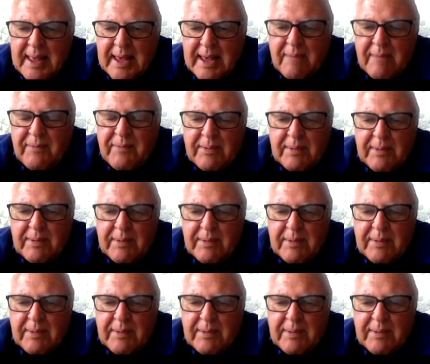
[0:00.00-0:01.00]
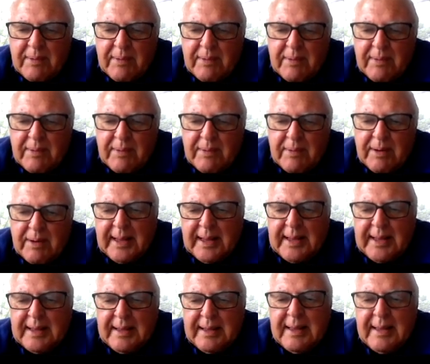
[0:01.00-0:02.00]
When you leave the
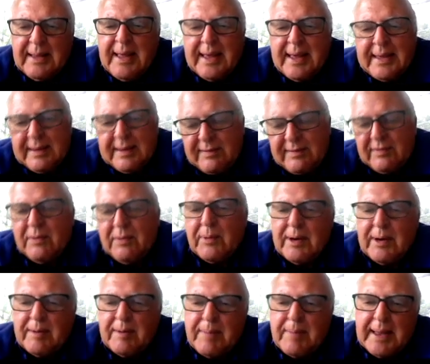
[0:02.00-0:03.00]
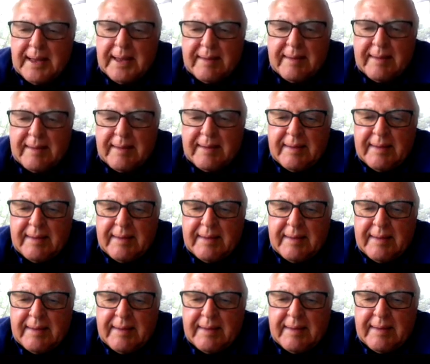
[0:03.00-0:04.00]
hotel, yes, you wear a mask to go
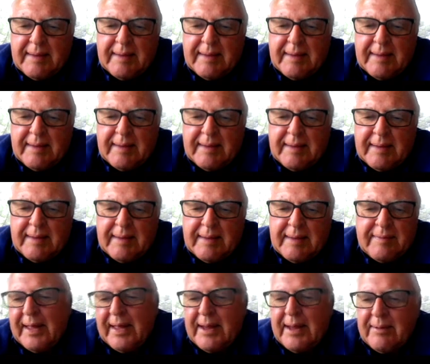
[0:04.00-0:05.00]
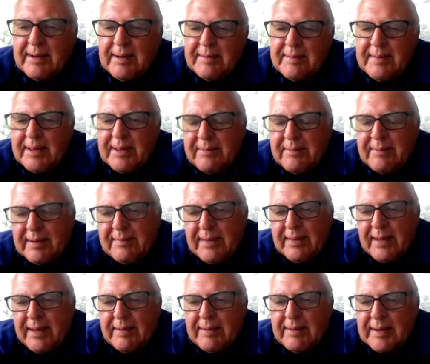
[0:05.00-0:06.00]
into the stores, et cetera, et cetera, et
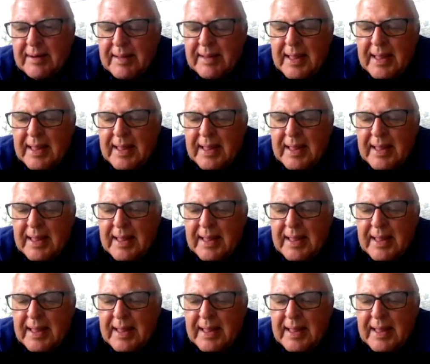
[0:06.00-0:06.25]
cetera.